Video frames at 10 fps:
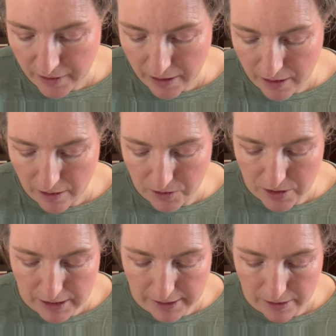And I'll
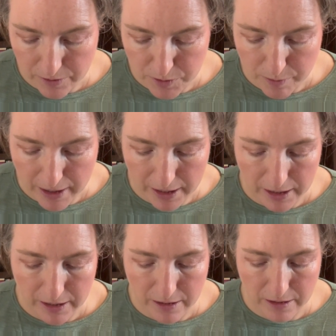just click those back
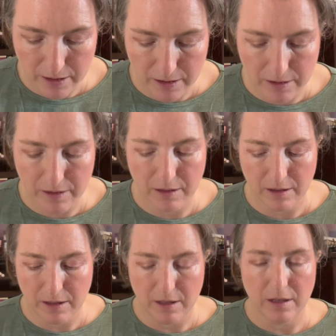
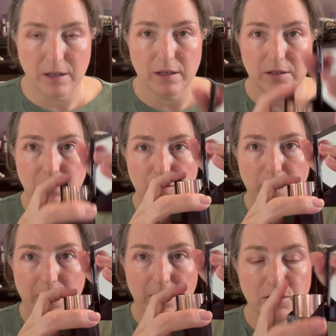into their
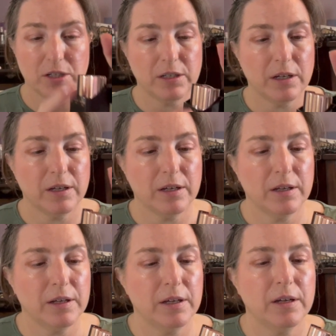packaging,
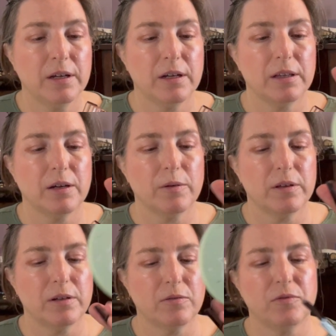and that way
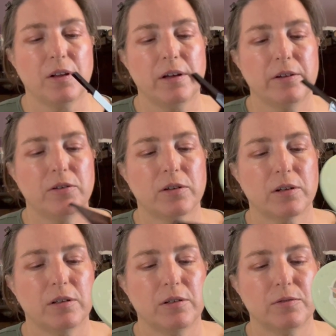they don't fall out, and you can
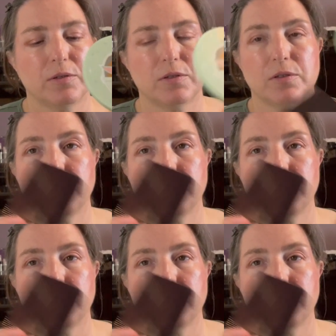close